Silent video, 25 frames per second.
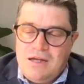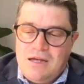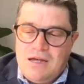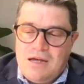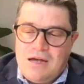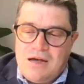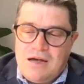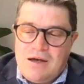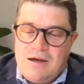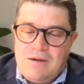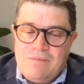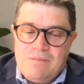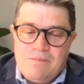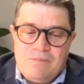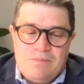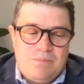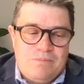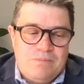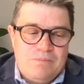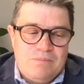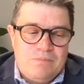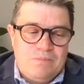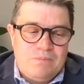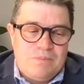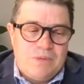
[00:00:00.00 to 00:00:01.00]

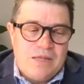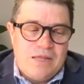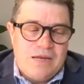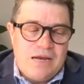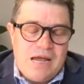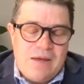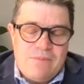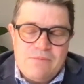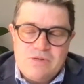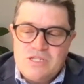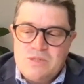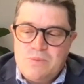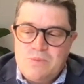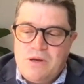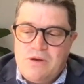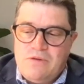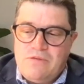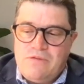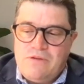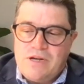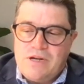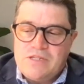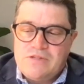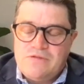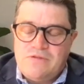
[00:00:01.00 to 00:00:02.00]
by the name of
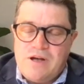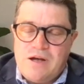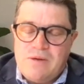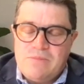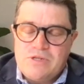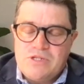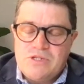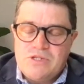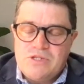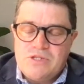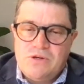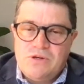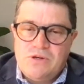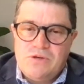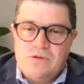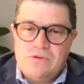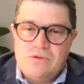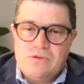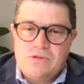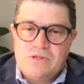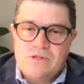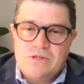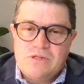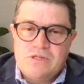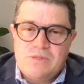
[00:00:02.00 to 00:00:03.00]
Spinifex
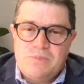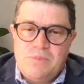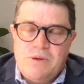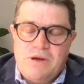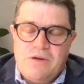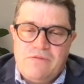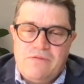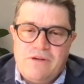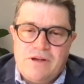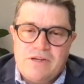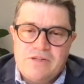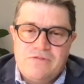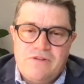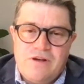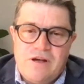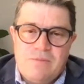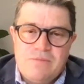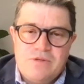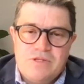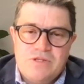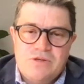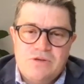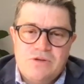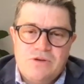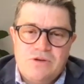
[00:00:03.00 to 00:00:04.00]
Pharmaceuticals, and Spinifex
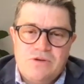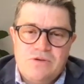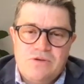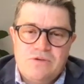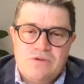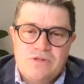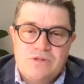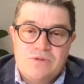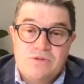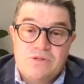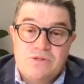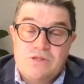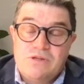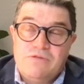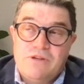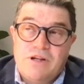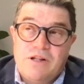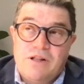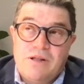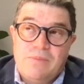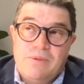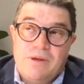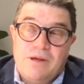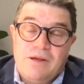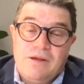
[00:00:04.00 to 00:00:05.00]
Pharmaceuticals was
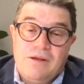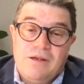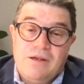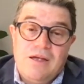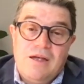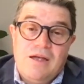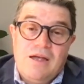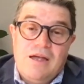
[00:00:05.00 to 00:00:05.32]
developing